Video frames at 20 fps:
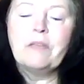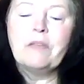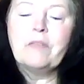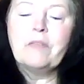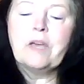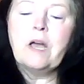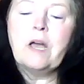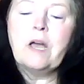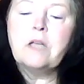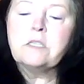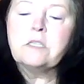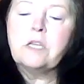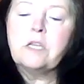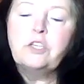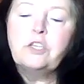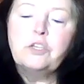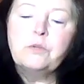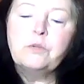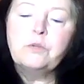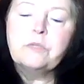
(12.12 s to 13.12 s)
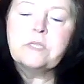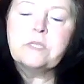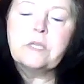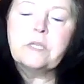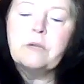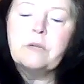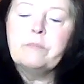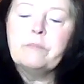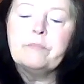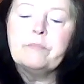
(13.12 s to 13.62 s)
The cards I use
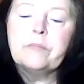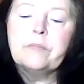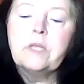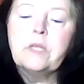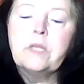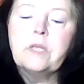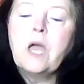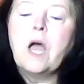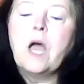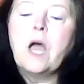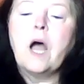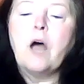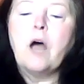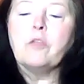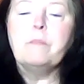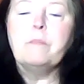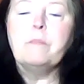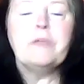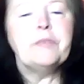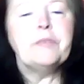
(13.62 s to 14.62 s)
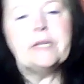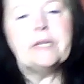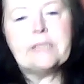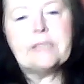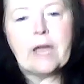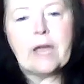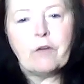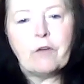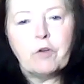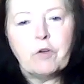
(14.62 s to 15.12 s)
are the Mythic
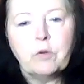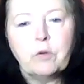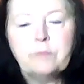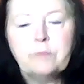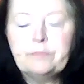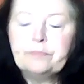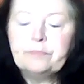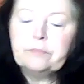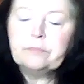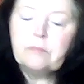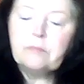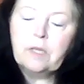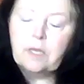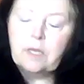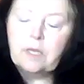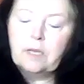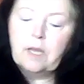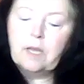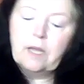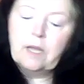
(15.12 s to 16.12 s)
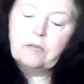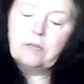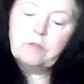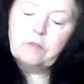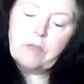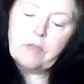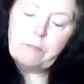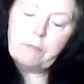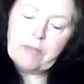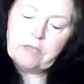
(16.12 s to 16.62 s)
Tarot, and
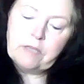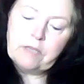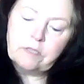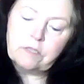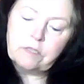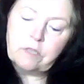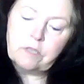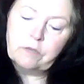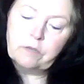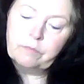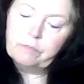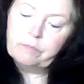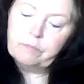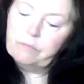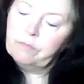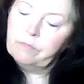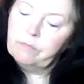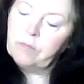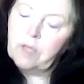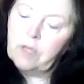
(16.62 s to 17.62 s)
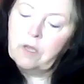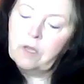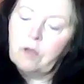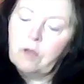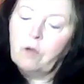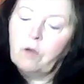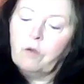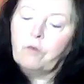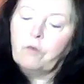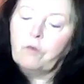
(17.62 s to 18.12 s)
they're based
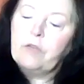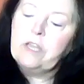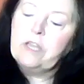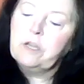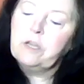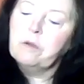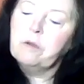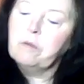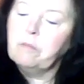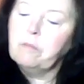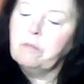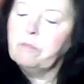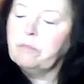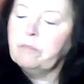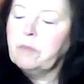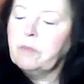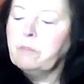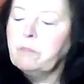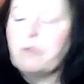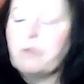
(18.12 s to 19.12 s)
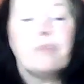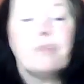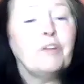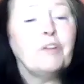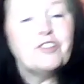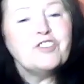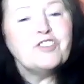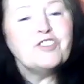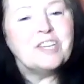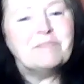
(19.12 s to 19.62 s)
on Greek
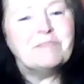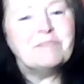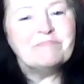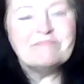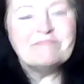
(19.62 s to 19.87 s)
mythology.